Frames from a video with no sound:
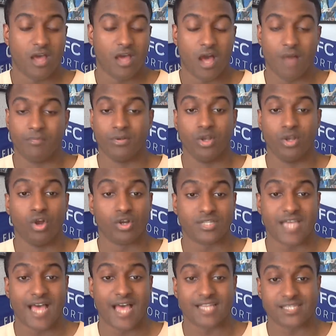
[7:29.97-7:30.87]

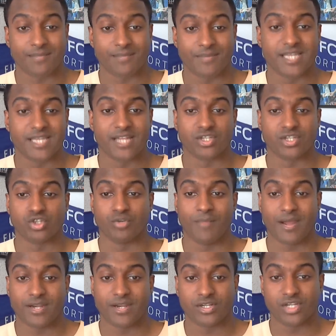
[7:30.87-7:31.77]
looked at as a potential
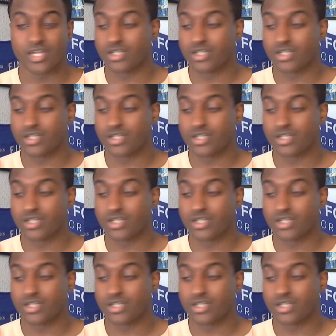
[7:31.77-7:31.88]
manager.